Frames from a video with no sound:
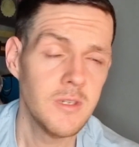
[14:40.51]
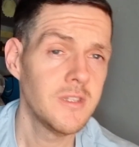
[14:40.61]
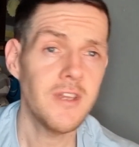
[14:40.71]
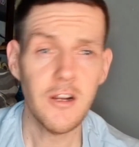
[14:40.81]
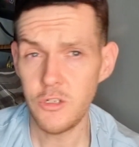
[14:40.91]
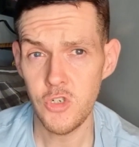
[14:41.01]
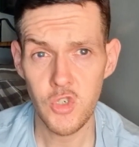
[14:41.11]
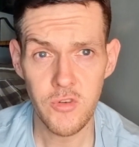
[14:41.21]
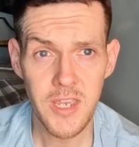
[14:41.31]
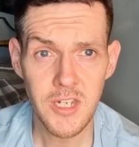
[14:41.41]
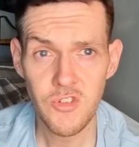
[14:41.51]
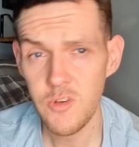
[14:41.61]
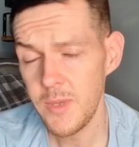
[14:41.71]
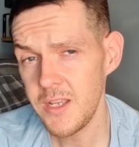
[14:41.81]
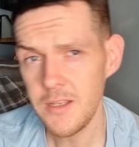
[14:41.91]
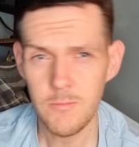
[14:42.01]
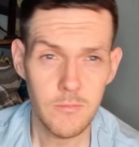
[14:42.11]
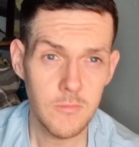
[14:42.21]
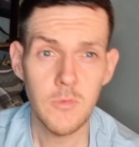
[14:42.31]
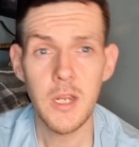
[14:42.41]
Doctor Strange for me,
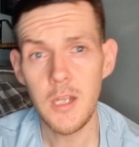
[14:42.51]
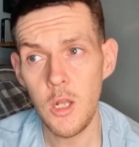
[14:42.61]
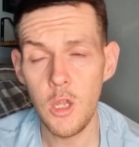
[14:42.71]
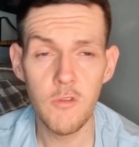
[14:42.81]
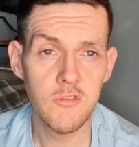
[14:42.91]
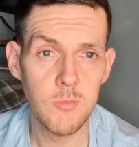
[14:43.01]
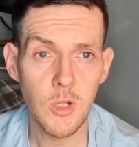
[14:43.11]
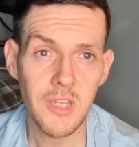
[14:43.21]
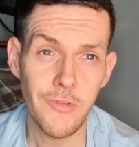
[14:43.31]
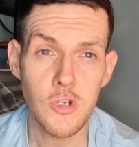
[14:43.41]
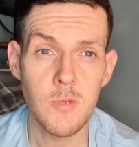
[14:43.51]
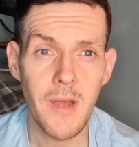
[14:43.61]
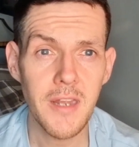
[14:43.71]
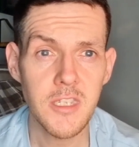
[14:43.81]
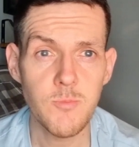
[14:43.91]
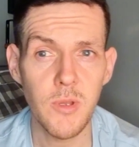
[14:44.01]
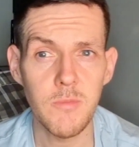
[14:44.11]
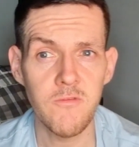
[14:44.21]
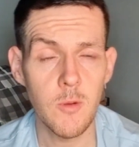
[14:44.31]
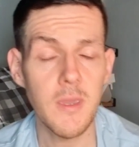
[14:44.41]
right? I loved Multiverse Madness, but
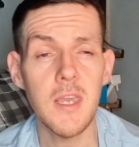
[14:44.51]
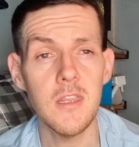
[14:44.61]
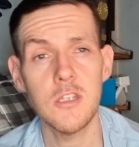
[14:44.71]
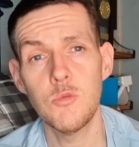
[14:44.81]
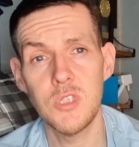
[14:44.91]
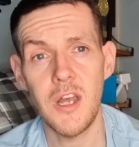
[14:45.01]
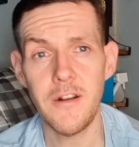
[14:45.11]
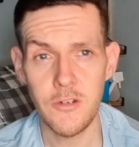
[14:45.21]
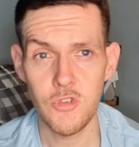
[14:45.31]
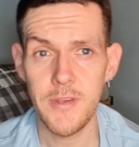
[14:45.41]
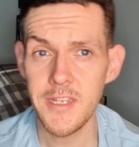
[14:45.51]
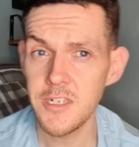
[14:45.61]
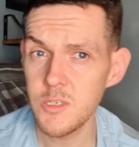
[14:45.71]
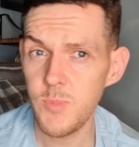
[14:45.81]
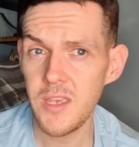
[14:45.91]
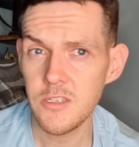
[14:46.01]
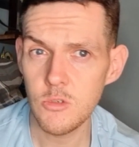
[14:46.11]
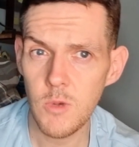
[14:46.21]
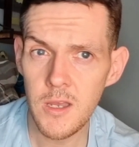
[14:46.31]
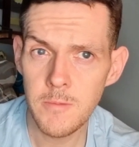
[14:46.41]
for me, this was Doctor Strange at his best as
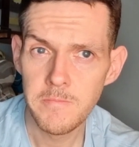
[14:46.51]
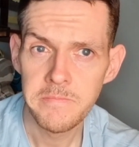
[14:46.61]
well.